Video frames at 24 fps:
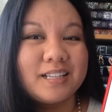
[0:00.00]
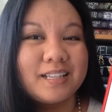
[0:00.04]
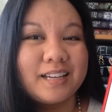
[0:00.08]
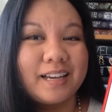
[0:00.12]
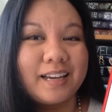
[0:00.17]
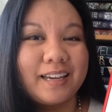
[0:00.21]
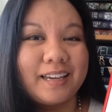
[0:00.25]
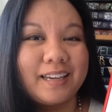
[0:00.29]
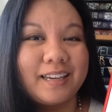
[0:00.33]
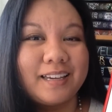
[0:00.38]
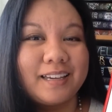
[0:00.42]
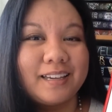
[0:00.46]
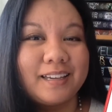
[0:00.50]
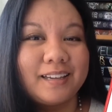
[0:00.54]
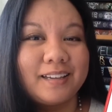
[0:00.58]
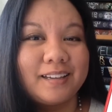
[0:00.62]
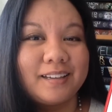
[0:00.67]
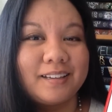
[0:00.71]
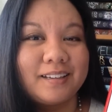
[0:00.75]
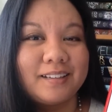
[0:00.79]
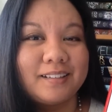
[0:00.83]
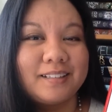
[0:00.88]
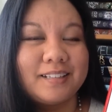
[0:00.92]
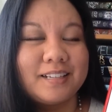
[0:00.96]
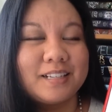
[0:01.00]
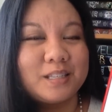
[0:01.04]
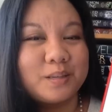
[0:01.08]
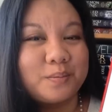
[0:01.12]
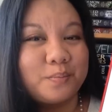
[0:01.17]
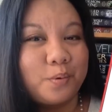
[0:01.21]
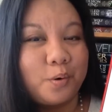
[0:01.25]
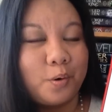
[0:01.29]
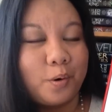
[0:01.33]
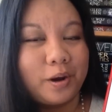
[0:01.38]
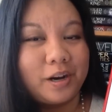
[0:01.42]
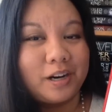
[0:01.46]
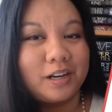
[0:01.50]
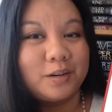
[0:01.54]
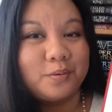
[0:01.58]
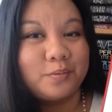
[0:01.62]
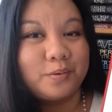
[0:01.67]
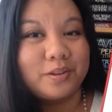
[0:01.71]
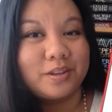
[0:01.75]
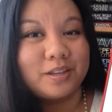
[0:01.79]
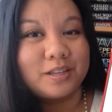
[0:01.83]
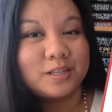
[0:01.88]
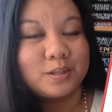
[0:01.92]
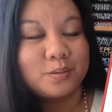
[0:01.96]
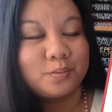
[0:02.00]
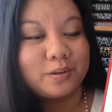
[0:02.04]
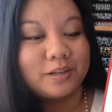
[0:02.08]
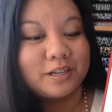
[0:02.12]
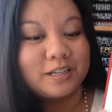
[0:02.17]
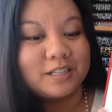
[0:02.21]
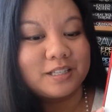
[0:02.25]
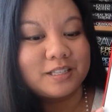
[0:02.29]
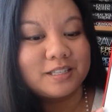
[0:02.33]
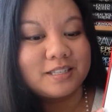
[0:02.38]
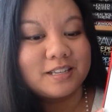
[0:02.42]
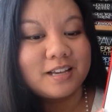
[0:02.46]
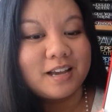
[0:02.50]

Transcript: like disappointed with this one as